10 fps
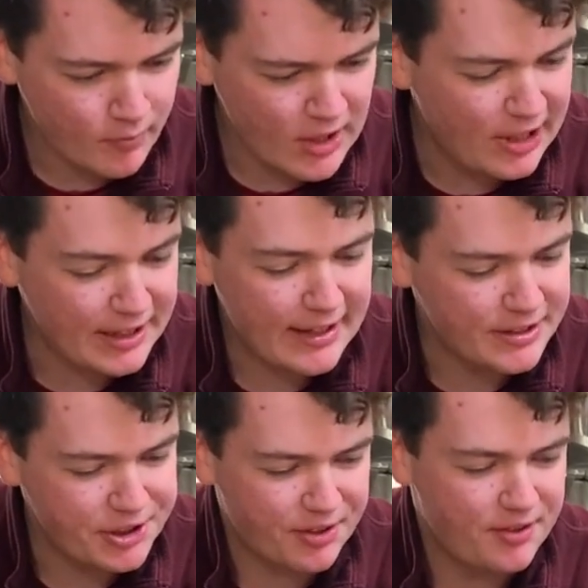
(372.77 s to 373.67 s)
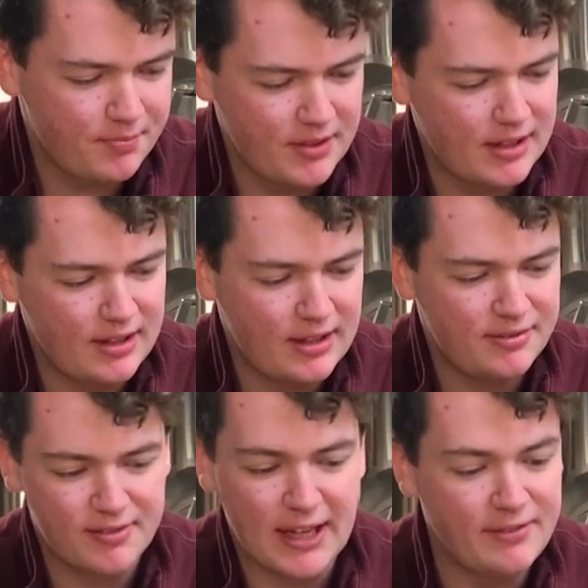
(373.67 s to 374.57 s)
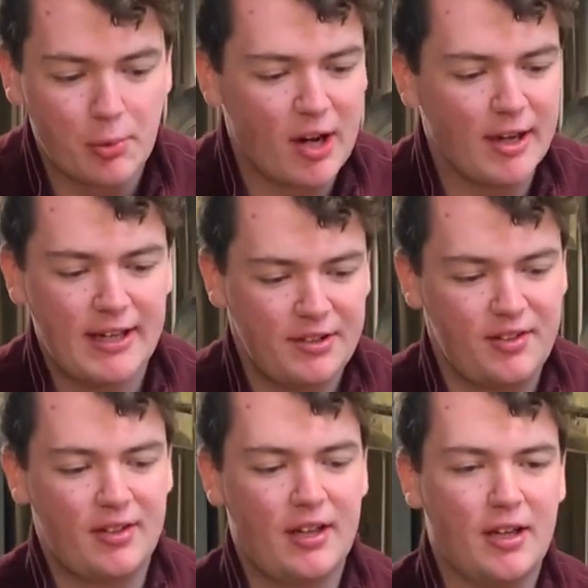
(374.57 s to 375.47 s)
And yeah, just flavour-wise,